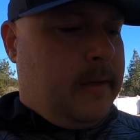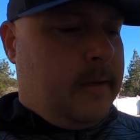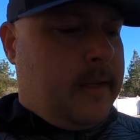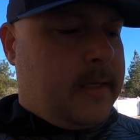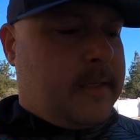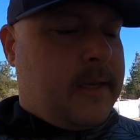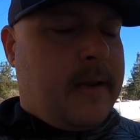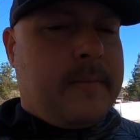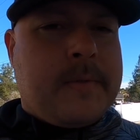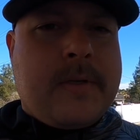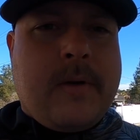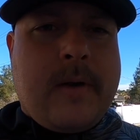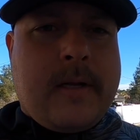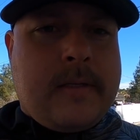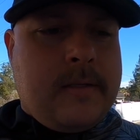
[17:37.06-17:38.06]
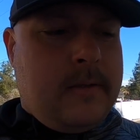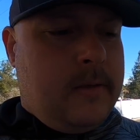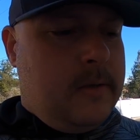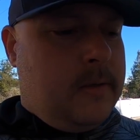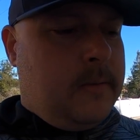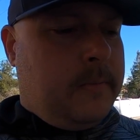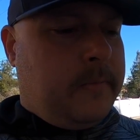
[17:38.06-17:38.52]
Next item is going out to
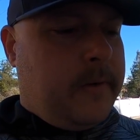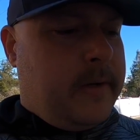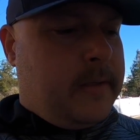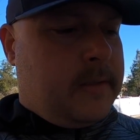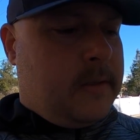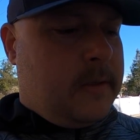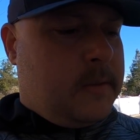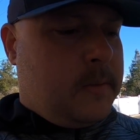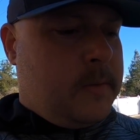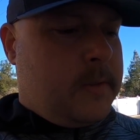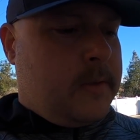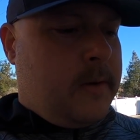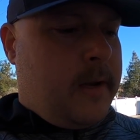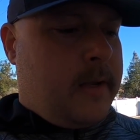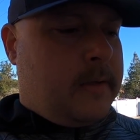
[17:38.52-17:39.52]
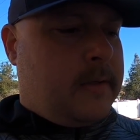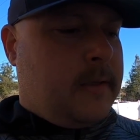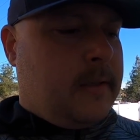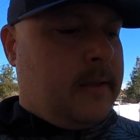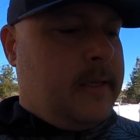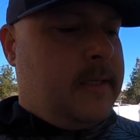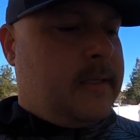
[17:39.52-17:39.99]
YouTube friends. So this one's going out
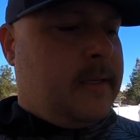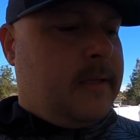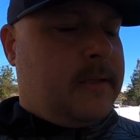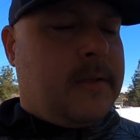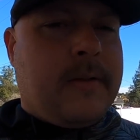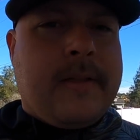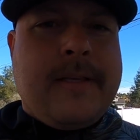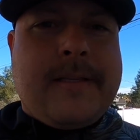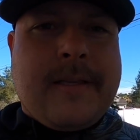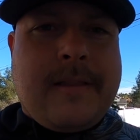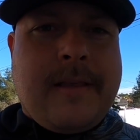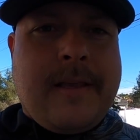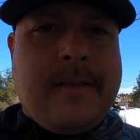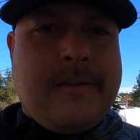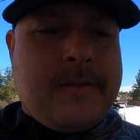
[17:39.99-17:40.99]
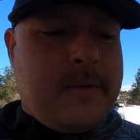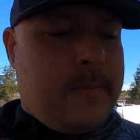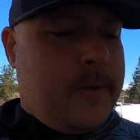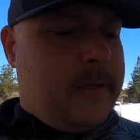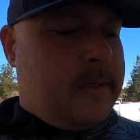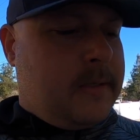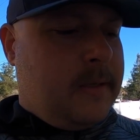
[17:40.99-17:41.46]
to Lisa. So Lisa, thank you so
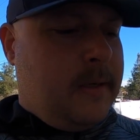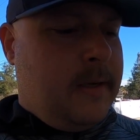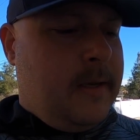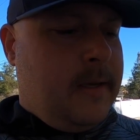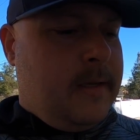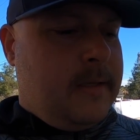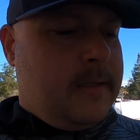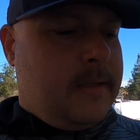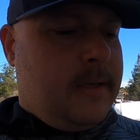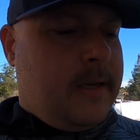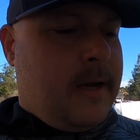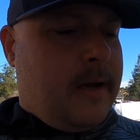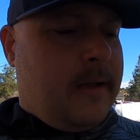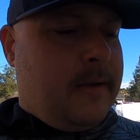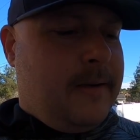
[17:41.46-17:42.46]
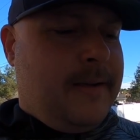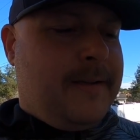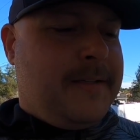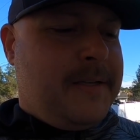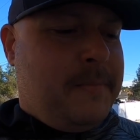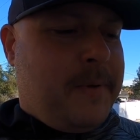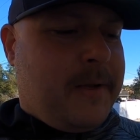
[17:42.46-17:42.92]
much. She
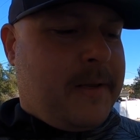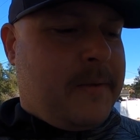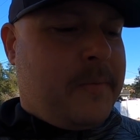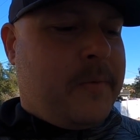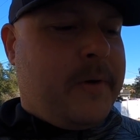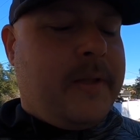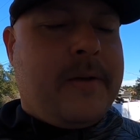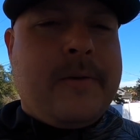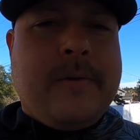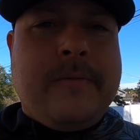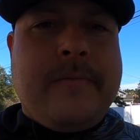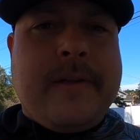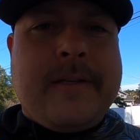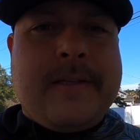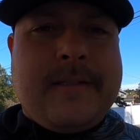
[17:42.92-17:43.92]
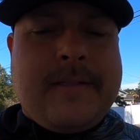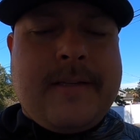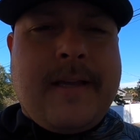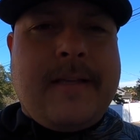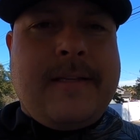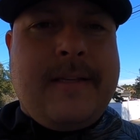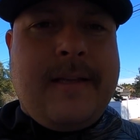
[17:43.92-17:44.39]
picked up a really cool vintage
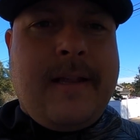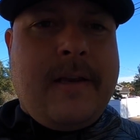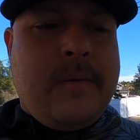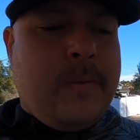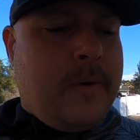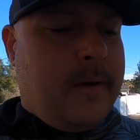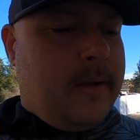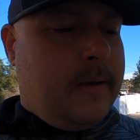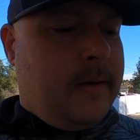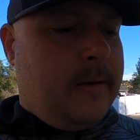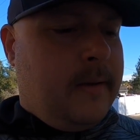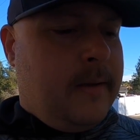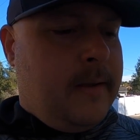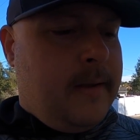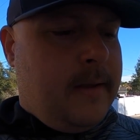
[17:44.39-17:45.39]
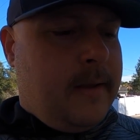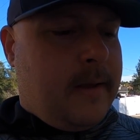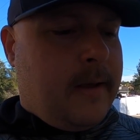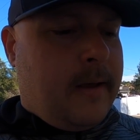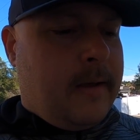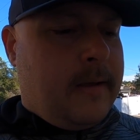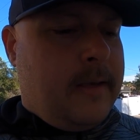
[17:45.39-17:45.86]
1981
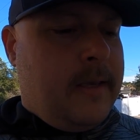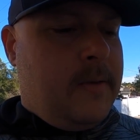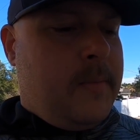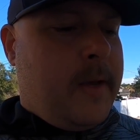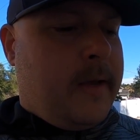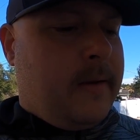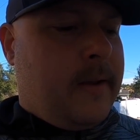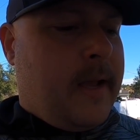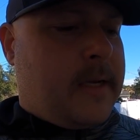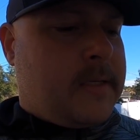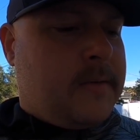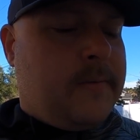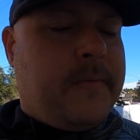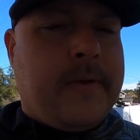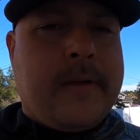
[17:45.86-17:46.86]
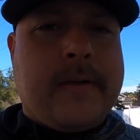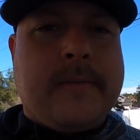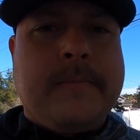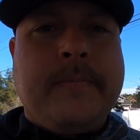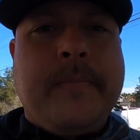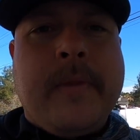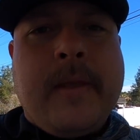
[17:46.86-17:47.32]
He-Man action figure.
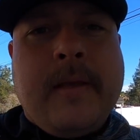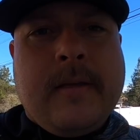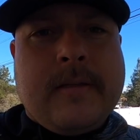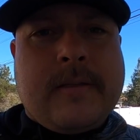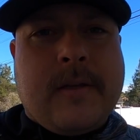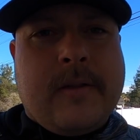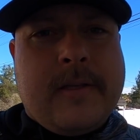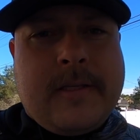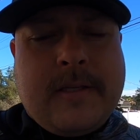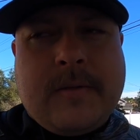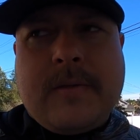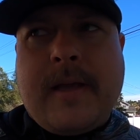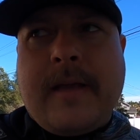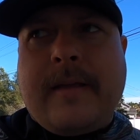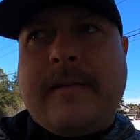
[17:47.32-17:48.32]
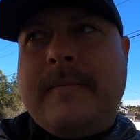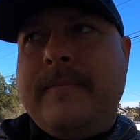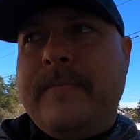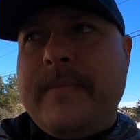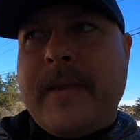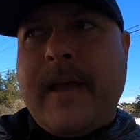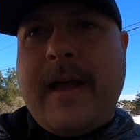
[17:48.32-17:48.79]
So this is like,
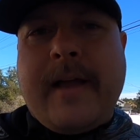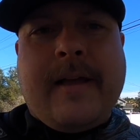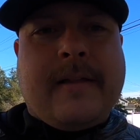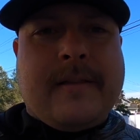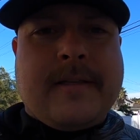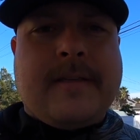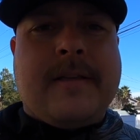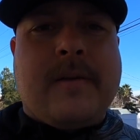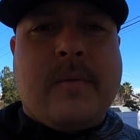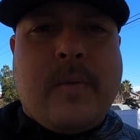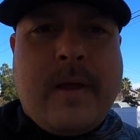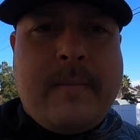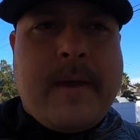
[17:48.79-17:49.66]
I got this thing way